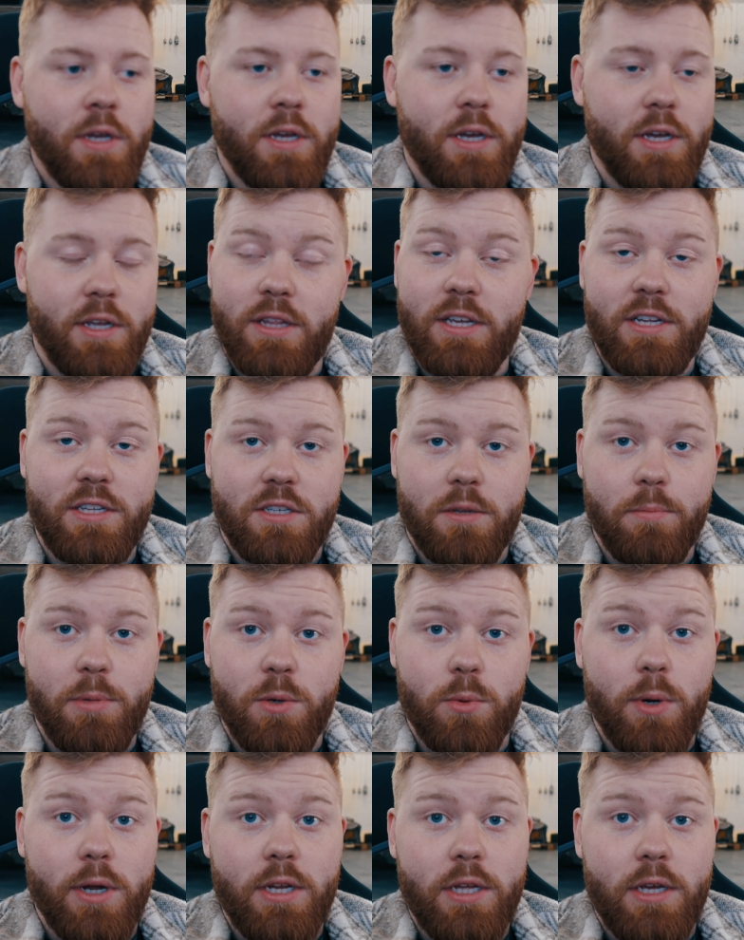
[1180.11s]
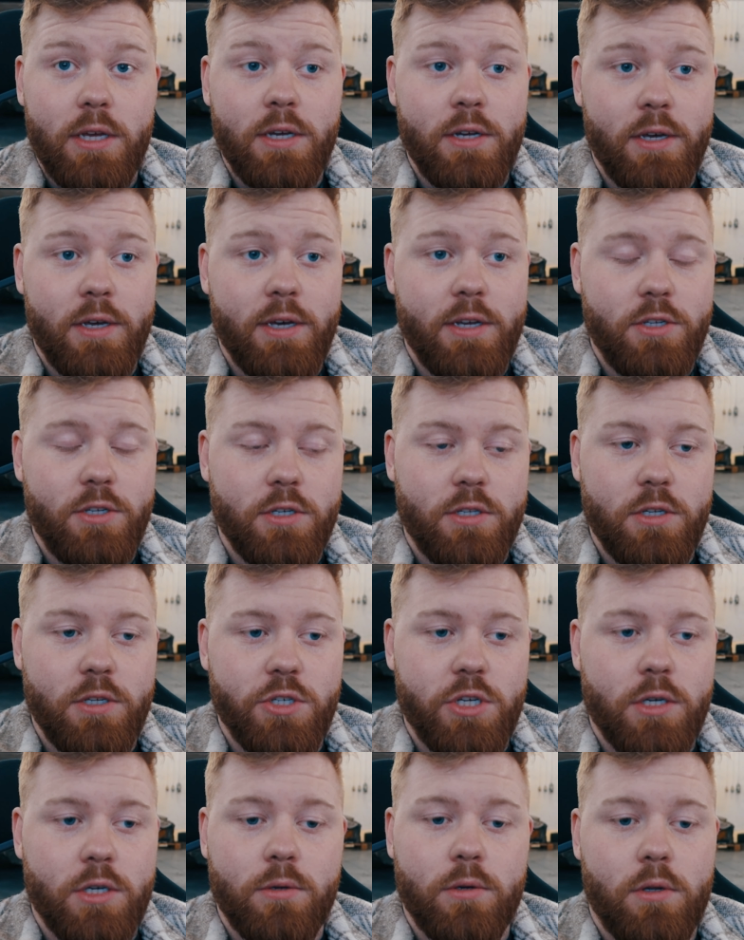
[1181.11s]
it needs to be ready just in
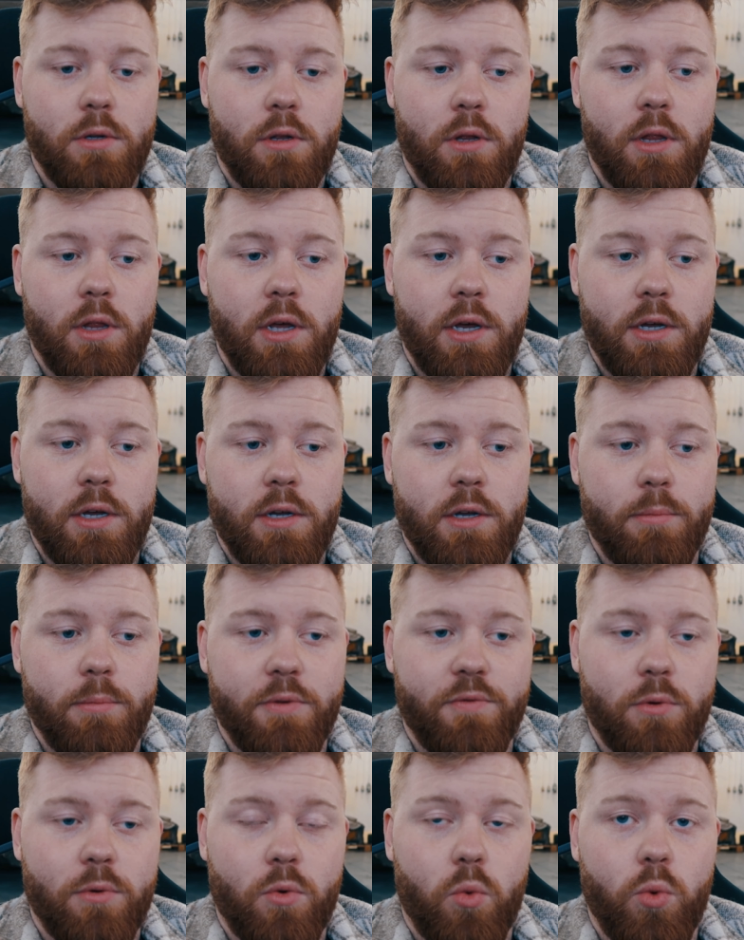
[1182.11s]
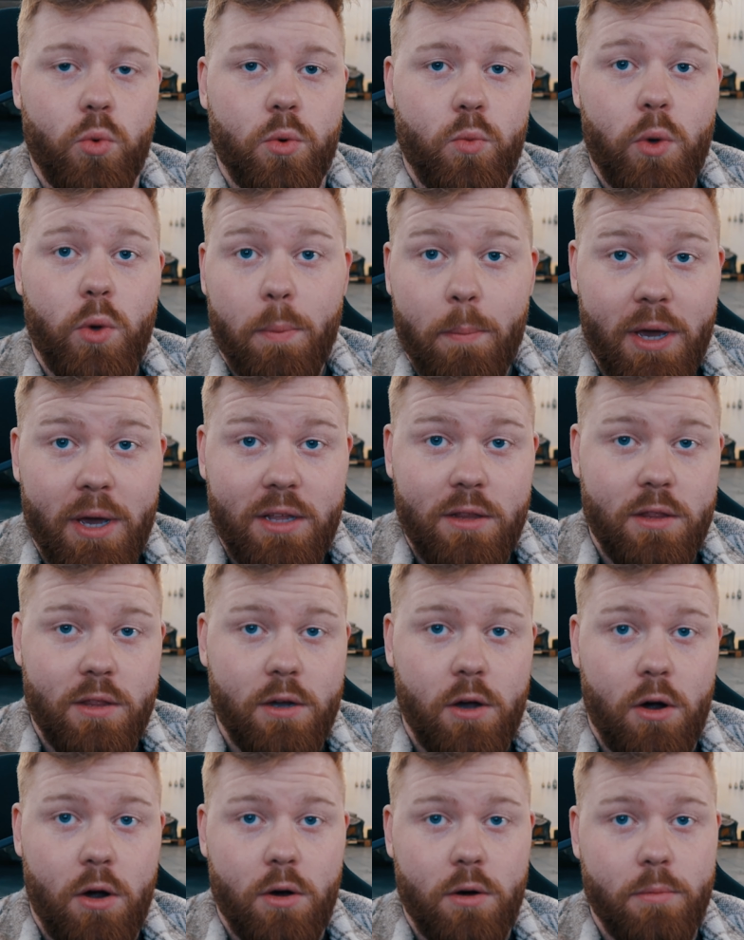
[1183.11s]
general before we paint the
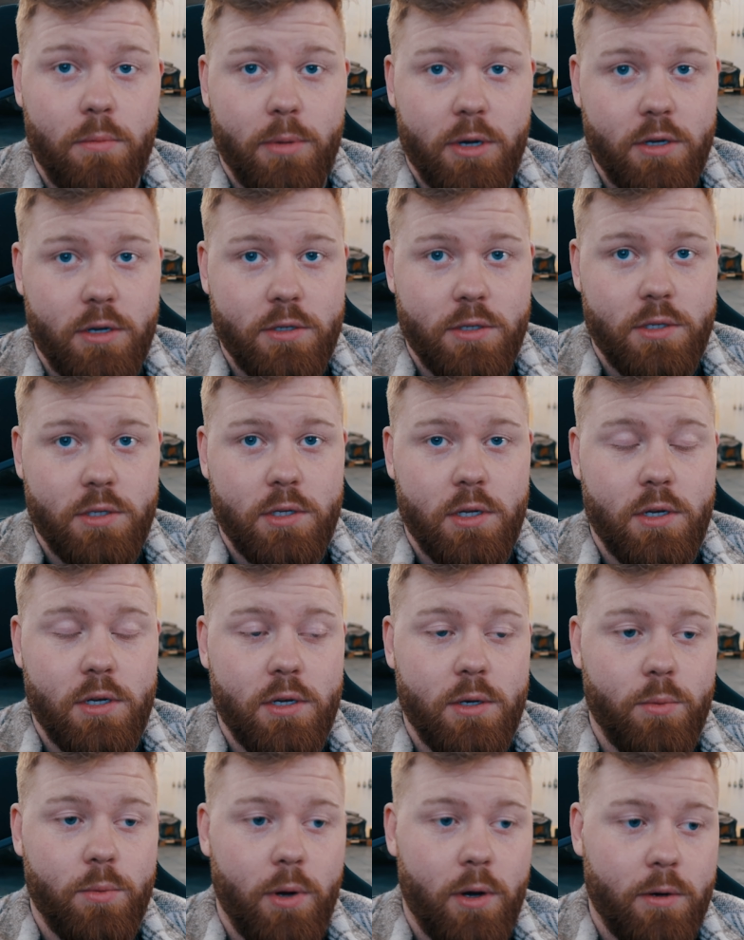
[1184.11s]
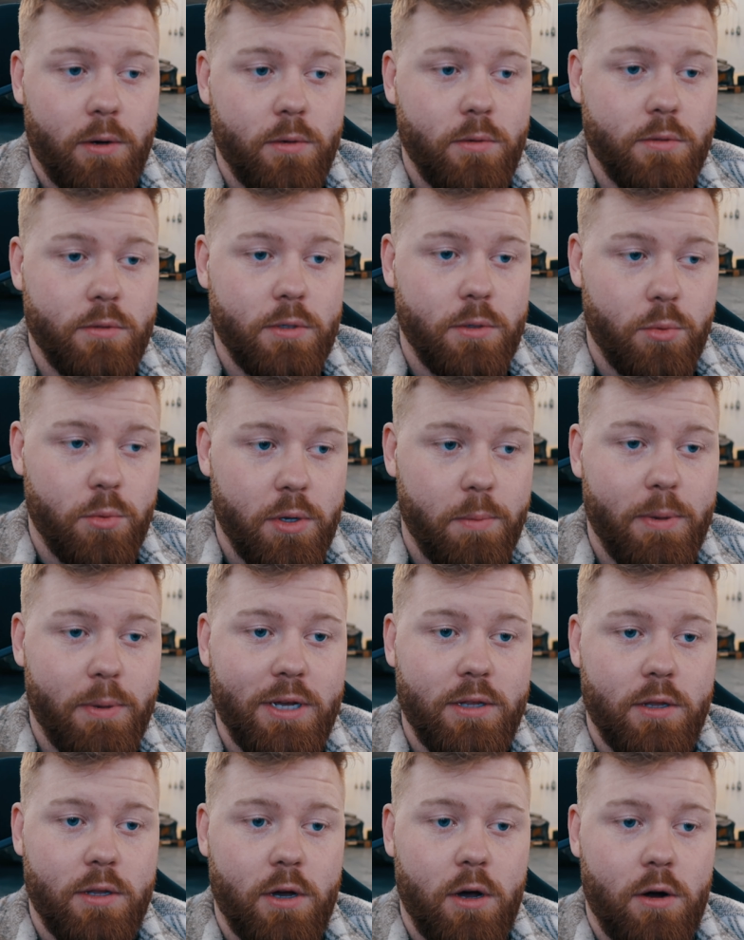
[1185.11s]
car, because we are going to
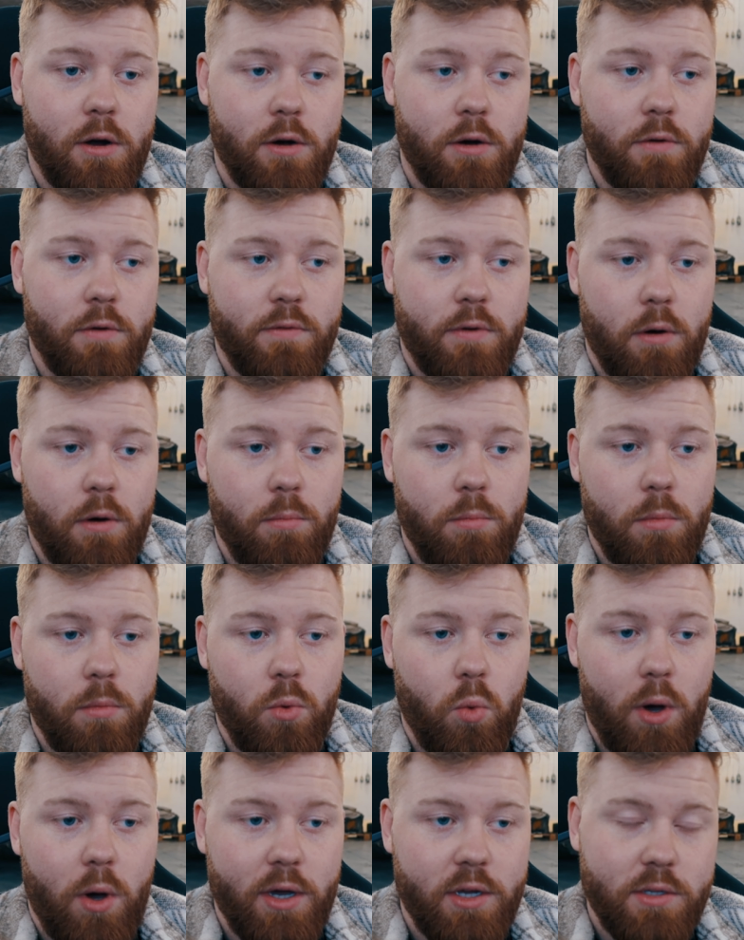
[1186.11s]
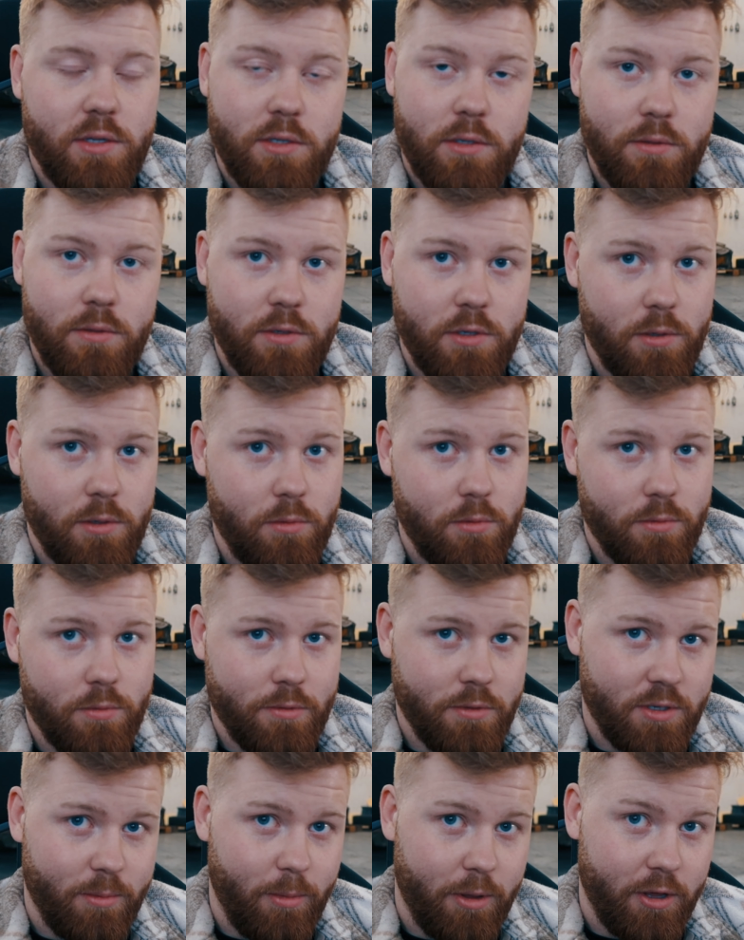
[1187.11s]
repaint the car from white to
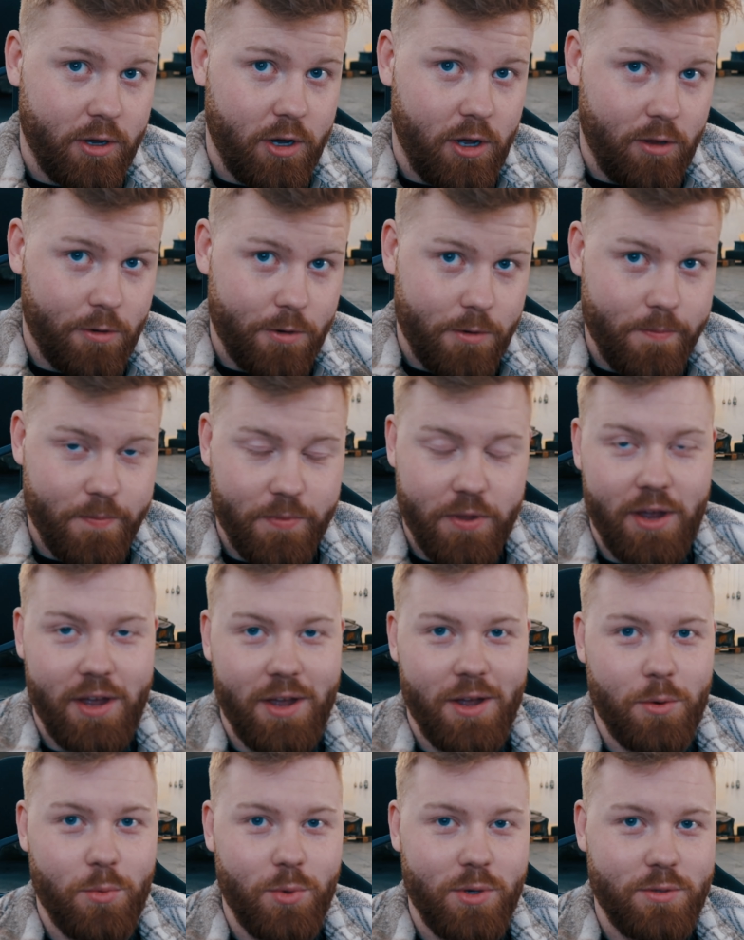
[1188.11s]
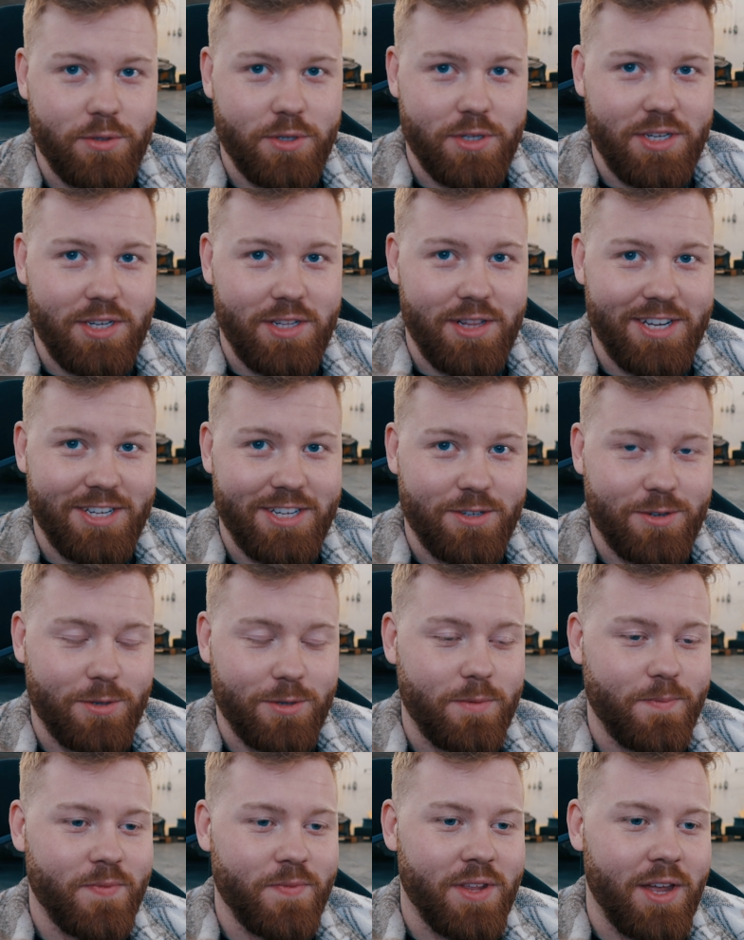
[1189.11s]
some other color. We'll see
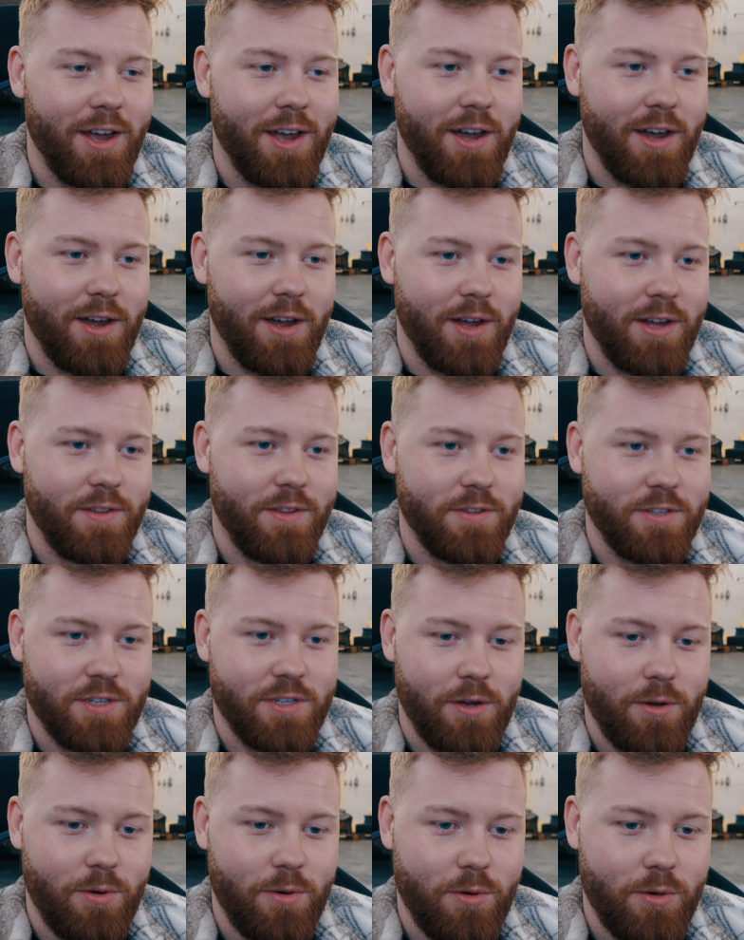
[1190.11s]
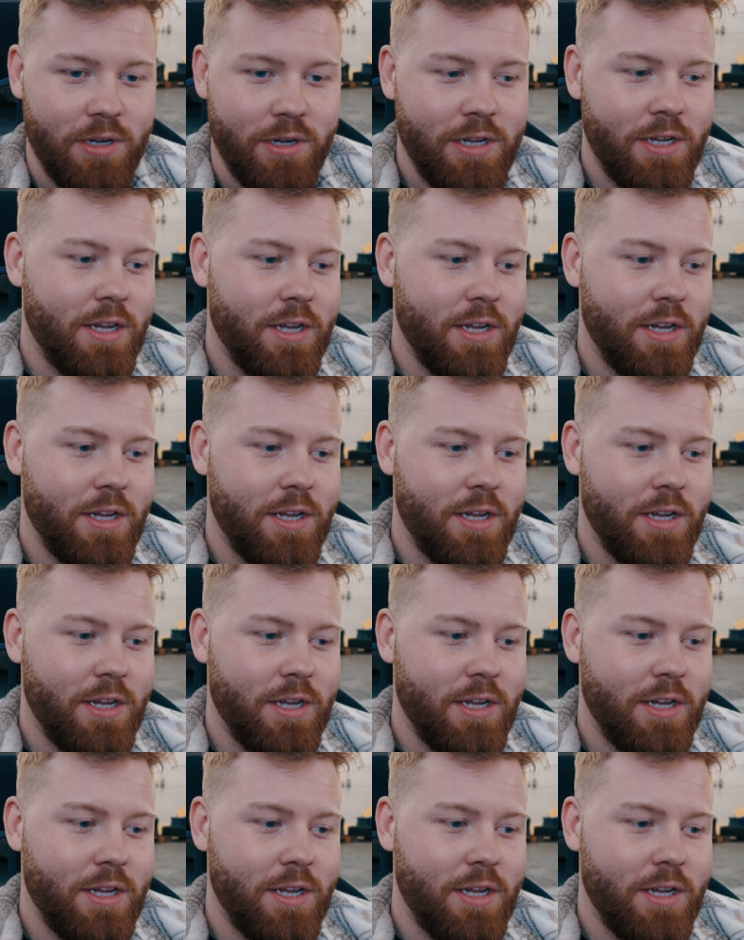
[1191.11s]
later. And so